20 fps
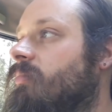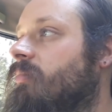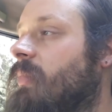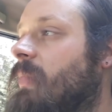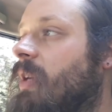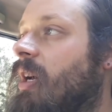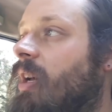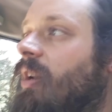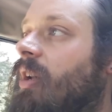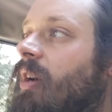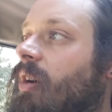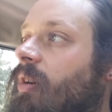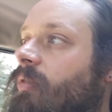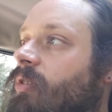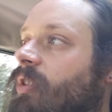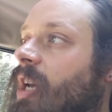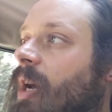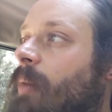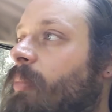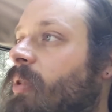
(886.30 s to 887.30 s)
I don't know,
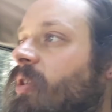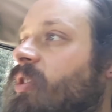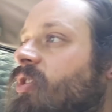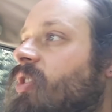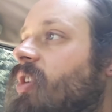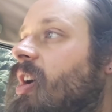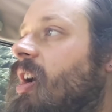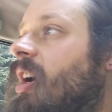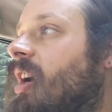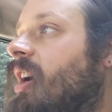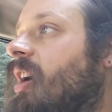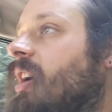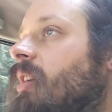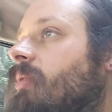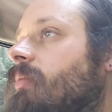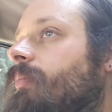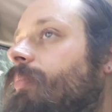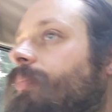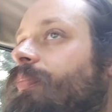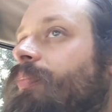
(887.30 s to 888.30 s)
camping tonight,
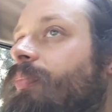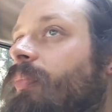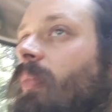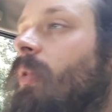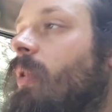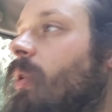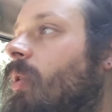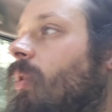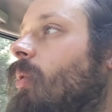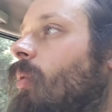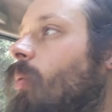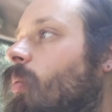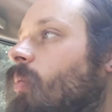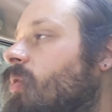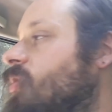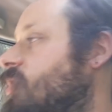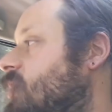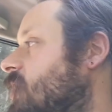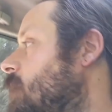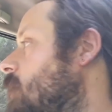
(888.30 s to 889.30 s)
we'll
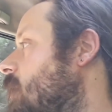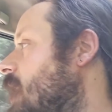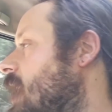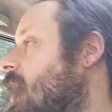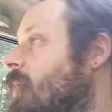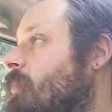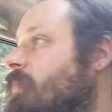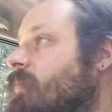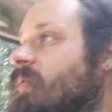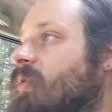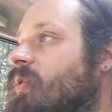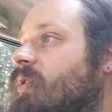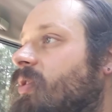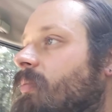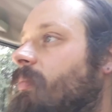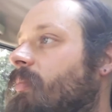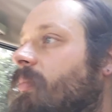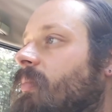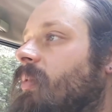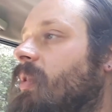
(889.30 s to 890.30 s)
see what happens.
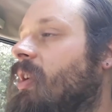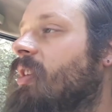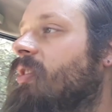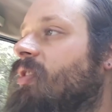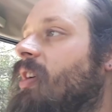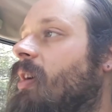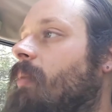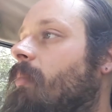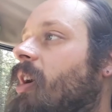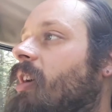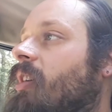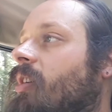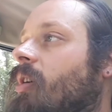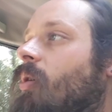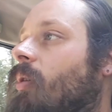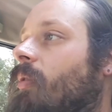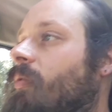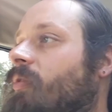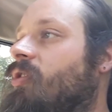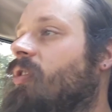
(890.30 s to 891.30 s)
Like I say, I might
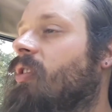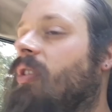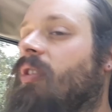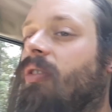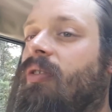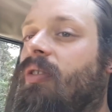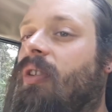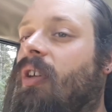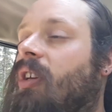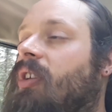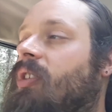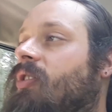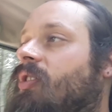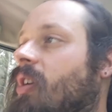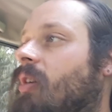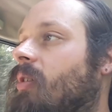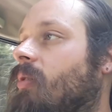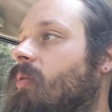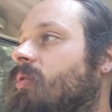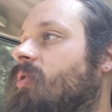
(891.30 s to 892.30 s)
go over to the east
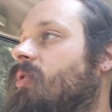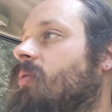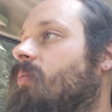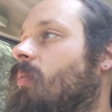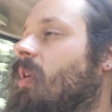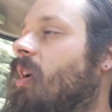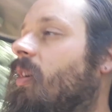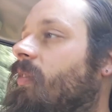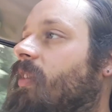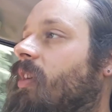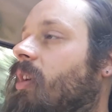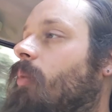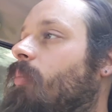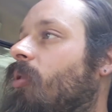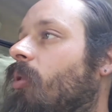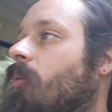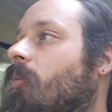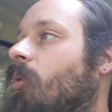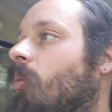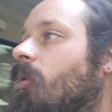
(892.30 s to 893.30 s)
coast. Well, I think I
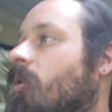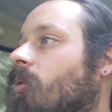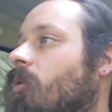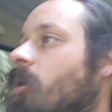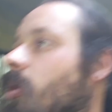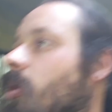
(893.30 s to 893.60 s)
probably will go